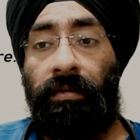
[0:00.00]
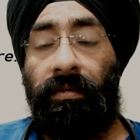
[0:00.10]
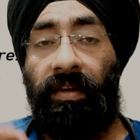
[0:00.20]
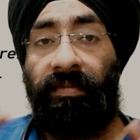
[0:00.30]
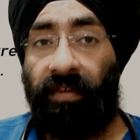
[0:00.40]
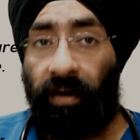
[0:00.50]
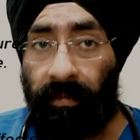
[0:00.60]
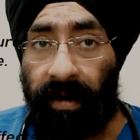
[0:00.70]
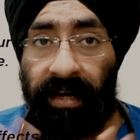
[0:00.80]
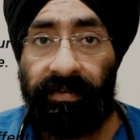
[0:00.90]
if
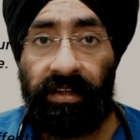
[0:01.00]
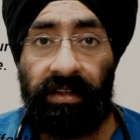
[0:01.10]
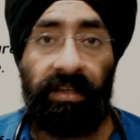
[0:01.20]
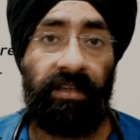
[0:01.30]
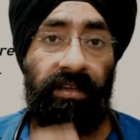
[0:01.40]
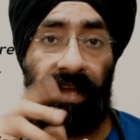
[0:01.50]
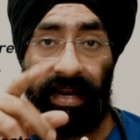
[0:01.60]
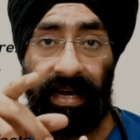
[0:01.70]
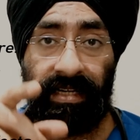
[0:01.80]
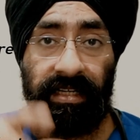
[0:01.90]
combined with this
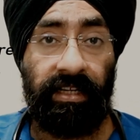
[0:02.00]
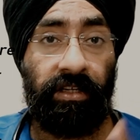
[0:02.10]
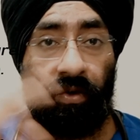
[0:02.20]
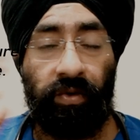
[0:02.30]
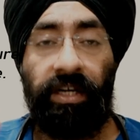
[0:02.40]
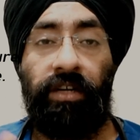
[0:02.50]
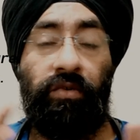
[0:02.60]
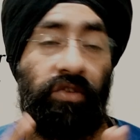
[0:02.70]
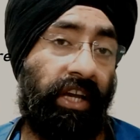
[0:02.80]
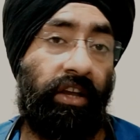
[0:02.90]
L-arginine, you need
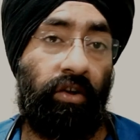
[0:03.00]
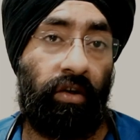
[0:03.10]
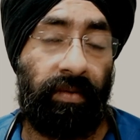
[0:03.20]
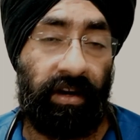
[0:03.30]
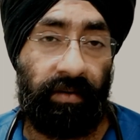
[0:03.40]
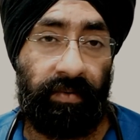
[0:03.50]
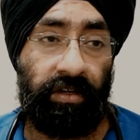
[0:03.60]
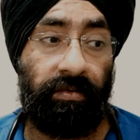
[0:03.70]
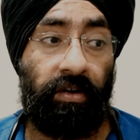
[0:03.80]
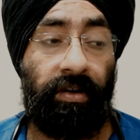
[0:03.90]
to check your blood
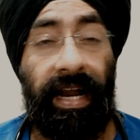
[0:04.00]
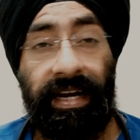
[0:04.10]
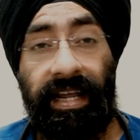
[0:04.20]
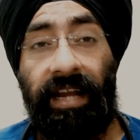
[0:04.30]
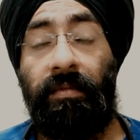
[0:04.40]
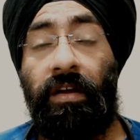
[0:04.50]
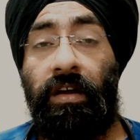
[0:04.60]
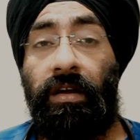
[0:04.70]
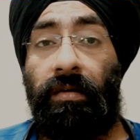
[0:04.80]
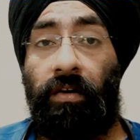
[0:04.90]
pressure, because that can
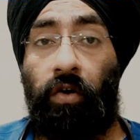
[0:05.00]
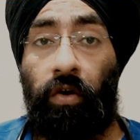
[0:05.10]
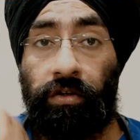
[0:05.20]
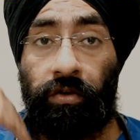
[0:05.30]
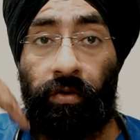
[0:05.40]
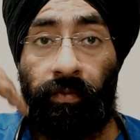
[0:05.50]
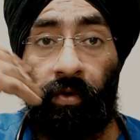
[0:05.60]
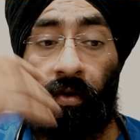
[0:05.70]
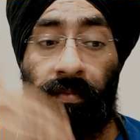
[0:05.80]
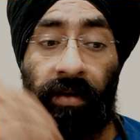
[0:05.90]
cause
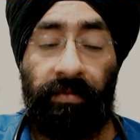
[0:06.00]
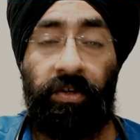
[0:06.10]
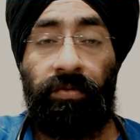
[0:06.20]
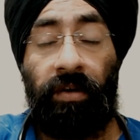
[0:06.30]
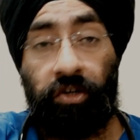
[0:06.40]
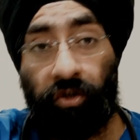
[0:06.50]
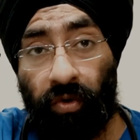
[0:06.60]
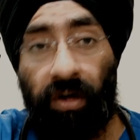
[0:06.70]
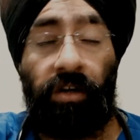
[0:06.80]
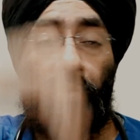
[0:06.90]
your blood
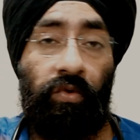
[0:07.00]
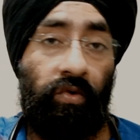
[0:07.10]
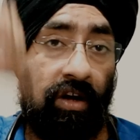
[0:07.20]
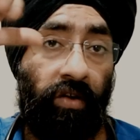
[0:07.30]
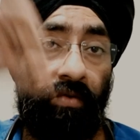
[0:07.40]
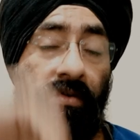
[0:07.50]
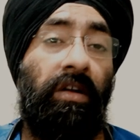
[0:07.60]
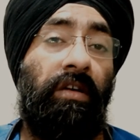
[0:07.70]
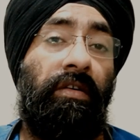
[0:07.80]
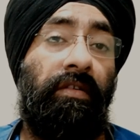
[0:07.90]
sugar to go down
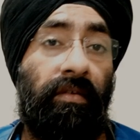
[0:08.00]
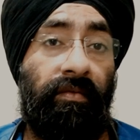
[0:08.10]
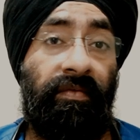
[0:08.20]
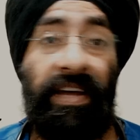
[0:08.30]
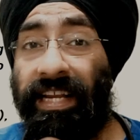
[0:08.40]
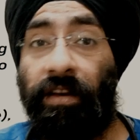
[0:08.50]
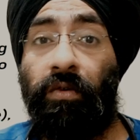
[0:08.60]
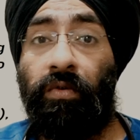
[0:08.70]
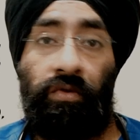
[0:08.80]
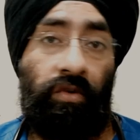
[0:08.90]
very
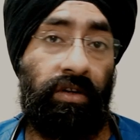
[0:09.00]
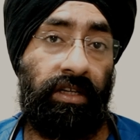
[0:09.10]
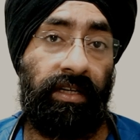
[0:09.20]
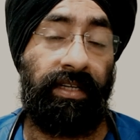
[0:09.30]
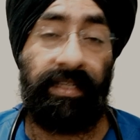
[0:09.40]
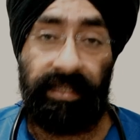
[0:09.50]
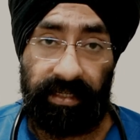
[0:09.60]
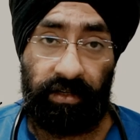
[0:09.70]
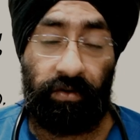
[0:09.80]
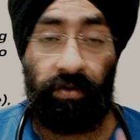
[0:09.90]
low, causing
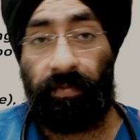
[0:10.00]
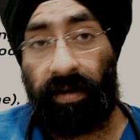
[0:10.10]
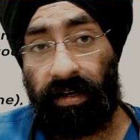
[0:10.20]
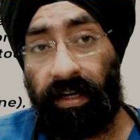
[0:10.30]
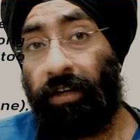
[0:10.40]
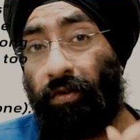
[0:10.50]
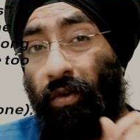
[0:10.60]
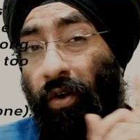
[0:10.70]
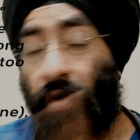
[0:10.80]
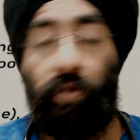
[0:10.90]
dizziness. So you need to
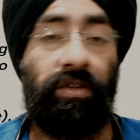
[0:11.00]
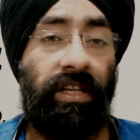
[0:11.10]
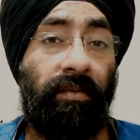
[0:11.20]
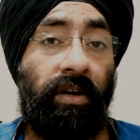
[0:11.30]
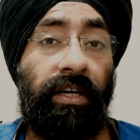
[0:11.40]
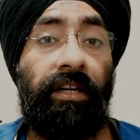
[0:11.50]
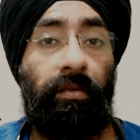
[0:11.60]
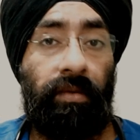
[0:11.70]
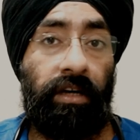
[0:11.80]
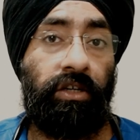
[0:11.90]
closely monitor
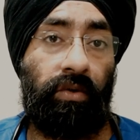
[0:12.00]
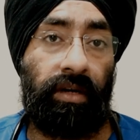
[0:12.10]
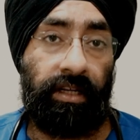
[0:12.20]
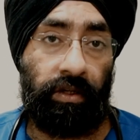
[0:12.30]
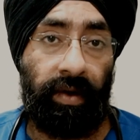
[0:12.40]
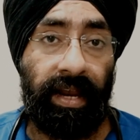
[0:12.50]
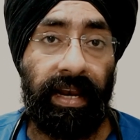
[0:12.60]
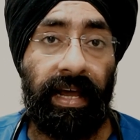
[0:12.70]
your blood sugar as well.